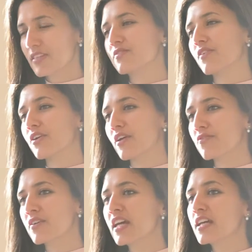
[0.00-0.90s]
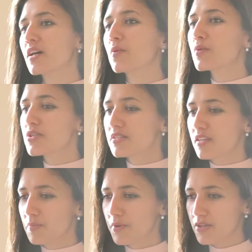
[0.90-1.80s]
That's fair enough. Now, what would you
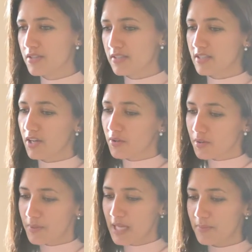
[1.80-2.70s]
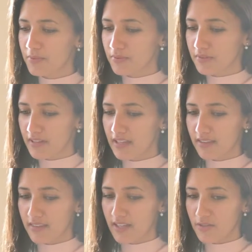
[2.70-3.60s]
say the process is? A lot of people
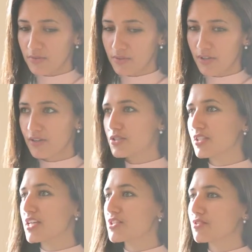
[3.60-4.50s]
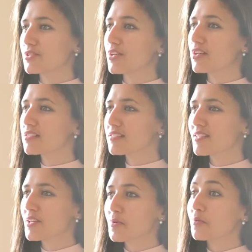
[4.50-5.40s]
think that your negotiation
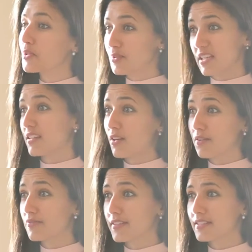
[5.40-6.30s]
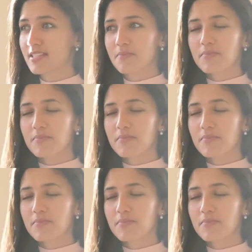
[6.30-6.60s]
starts when you get that offer.